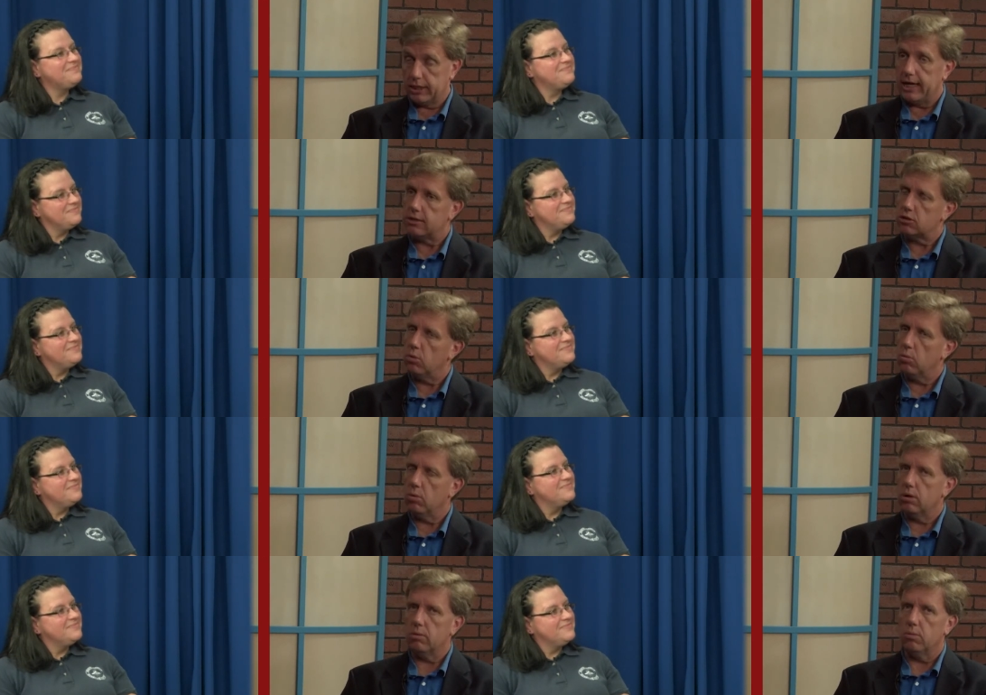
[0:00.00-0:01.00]
Speaker 1: that. So,
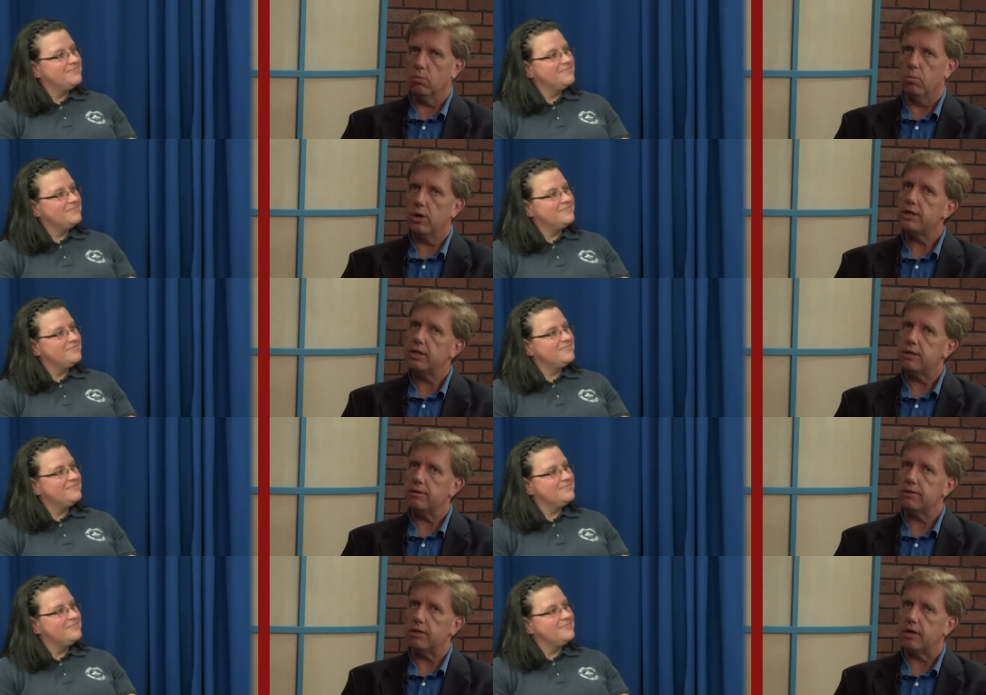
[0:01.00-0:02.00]
what are,
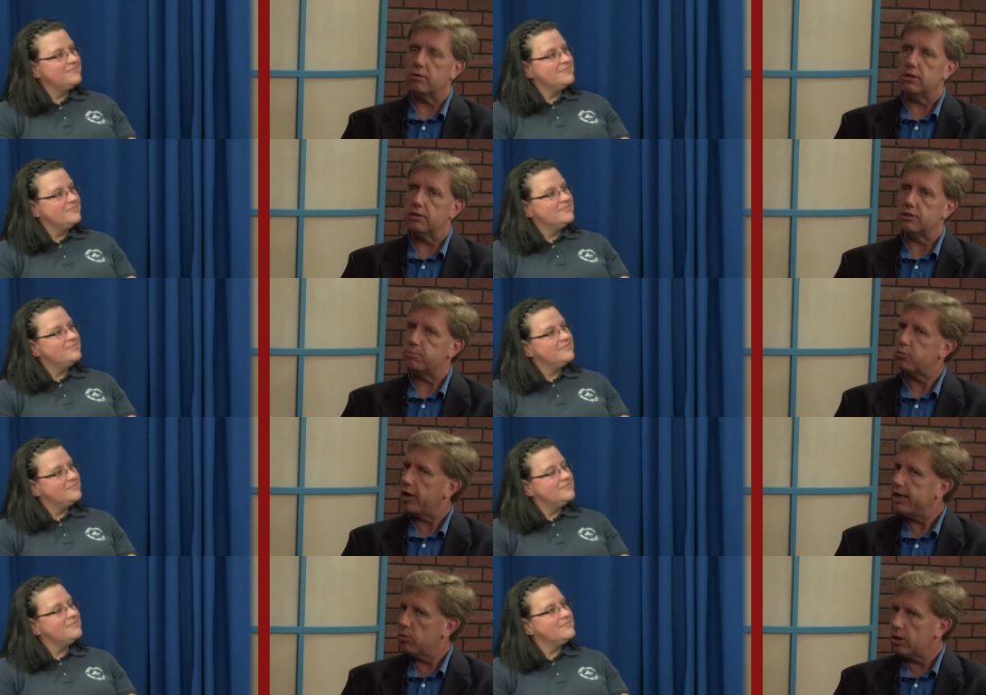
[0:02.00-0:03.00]
are, is
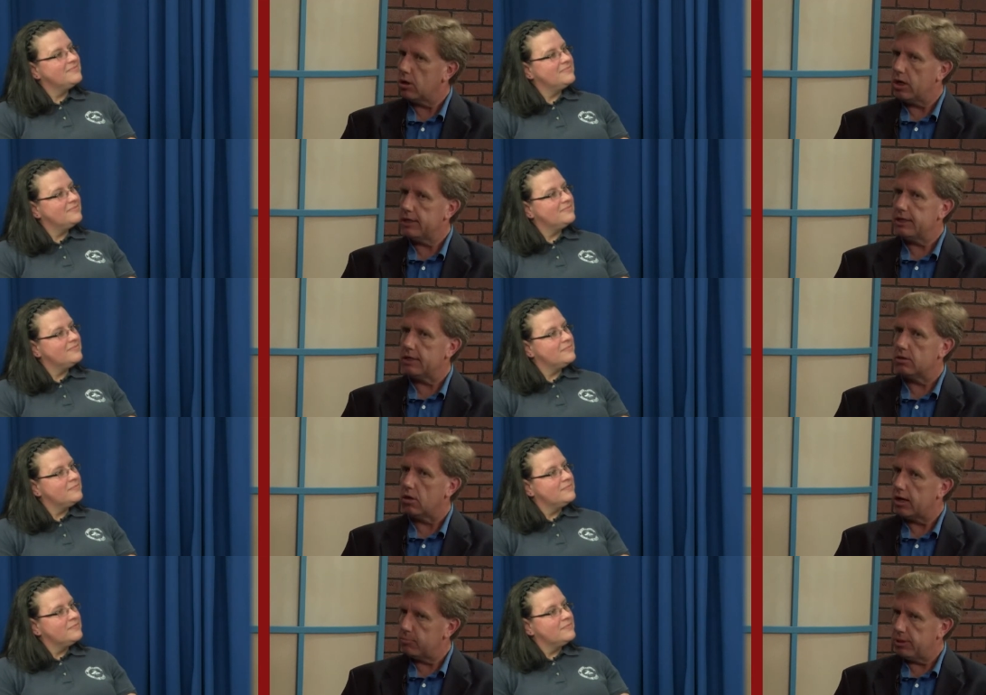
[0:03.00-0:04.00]
spraying going on in a
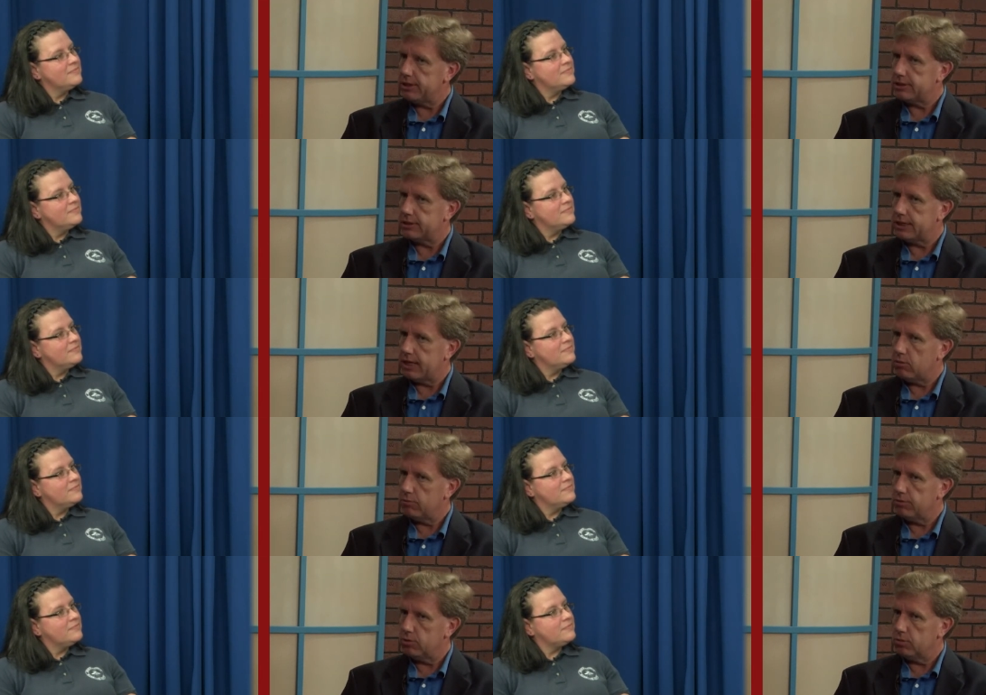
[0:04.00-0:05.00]
lot of places now
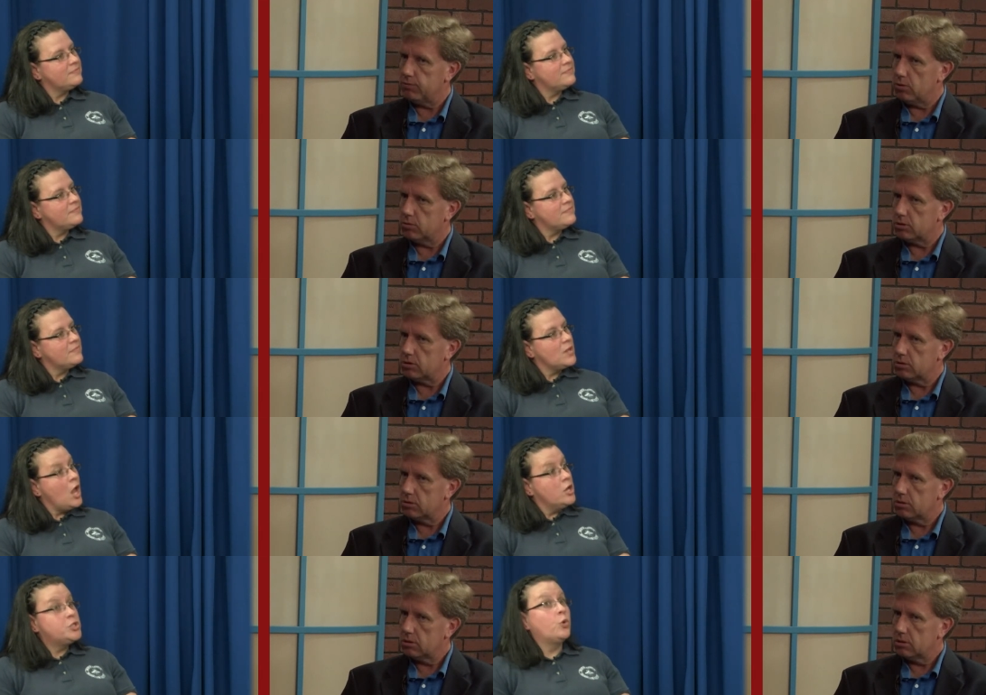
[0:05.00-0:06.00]
for you folks?
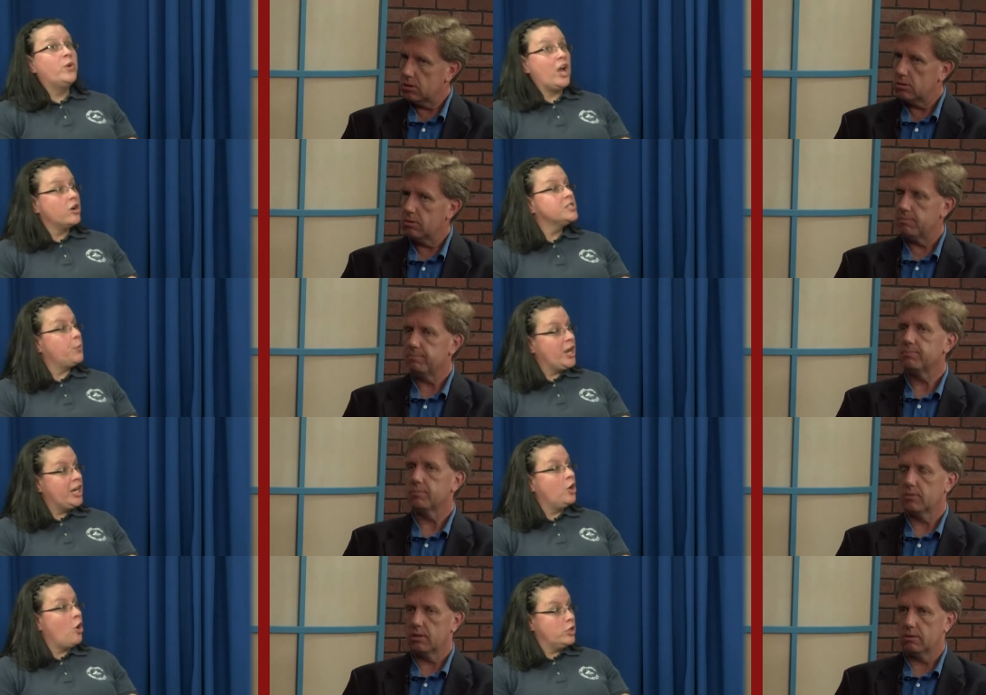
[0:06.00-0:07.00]
Speaker 2: So we are
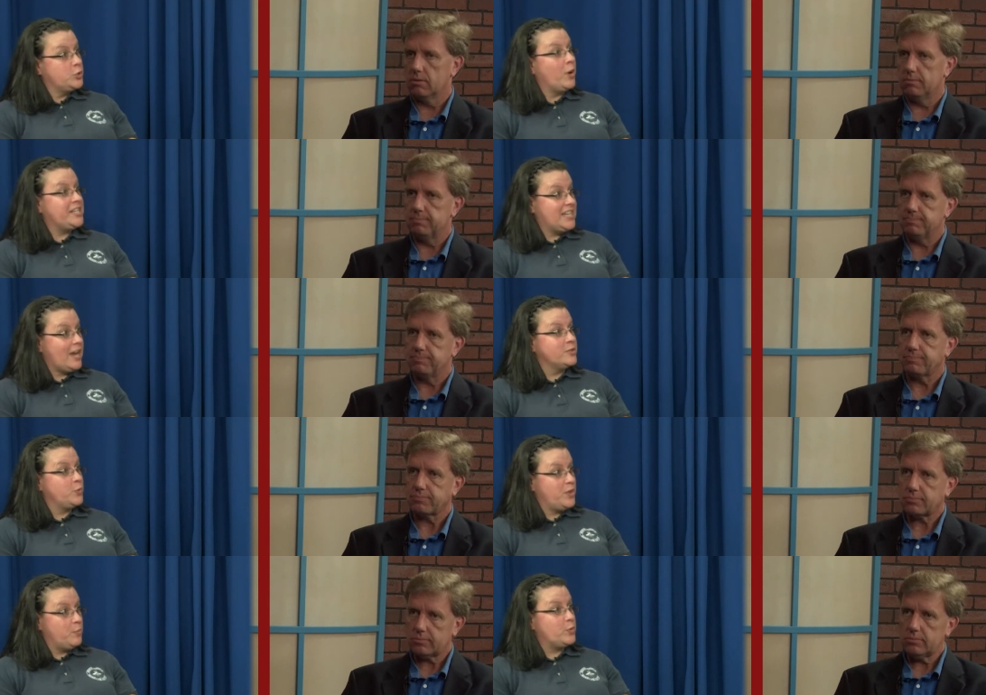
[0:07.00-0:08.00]
spraying in all 20 towns
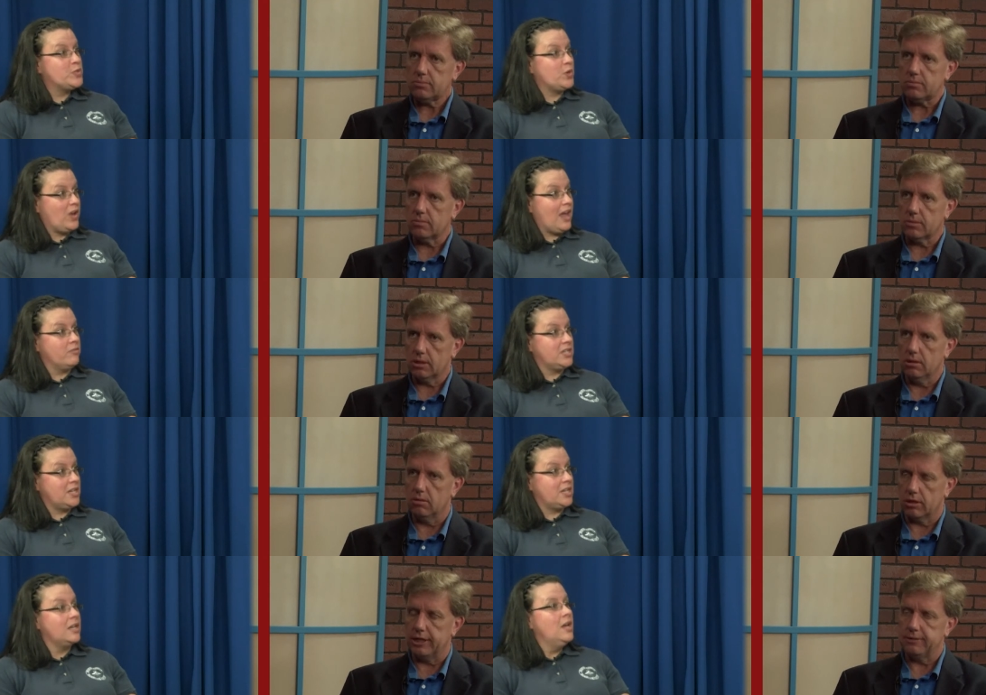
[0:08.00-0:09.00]
within Bristol County,
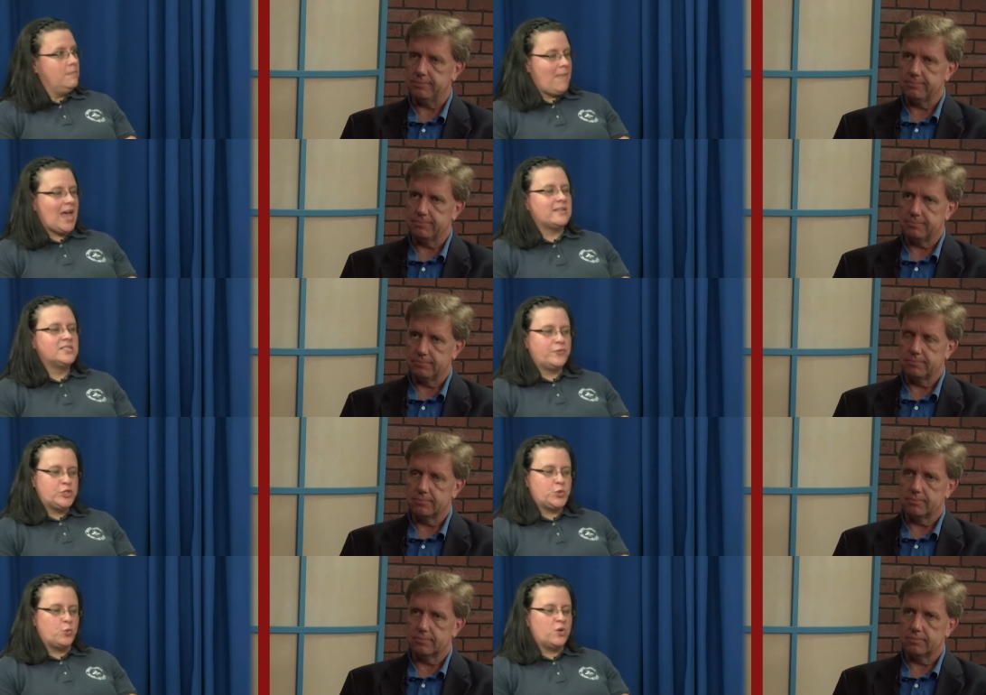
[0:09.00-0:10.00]
okay. Mass, for
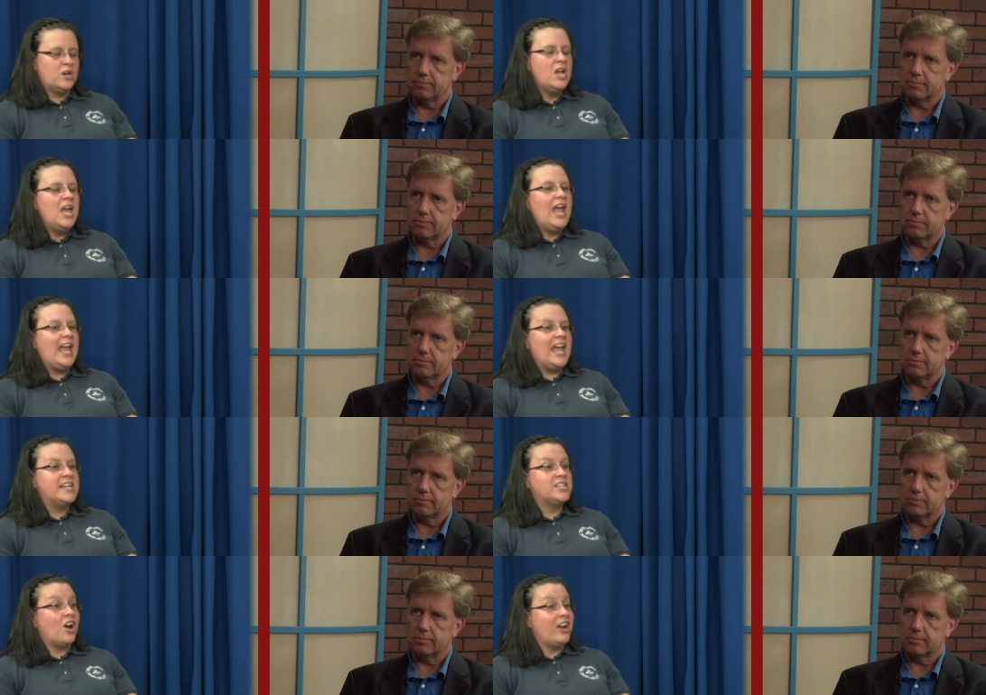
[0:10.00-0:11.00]
sure.
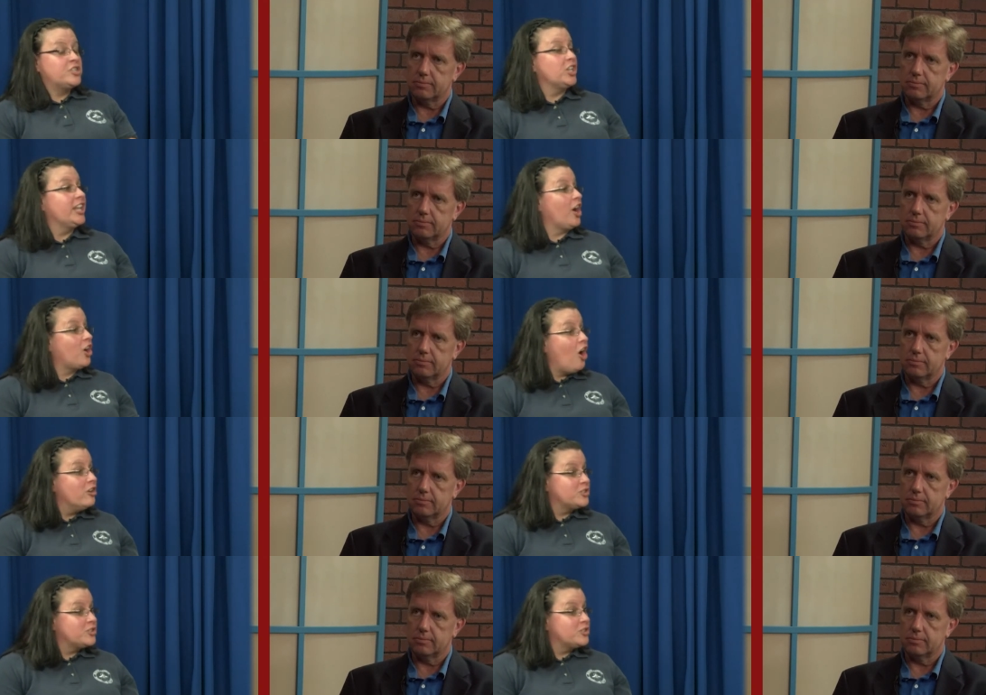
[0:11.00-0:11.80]
And our, actually, our calls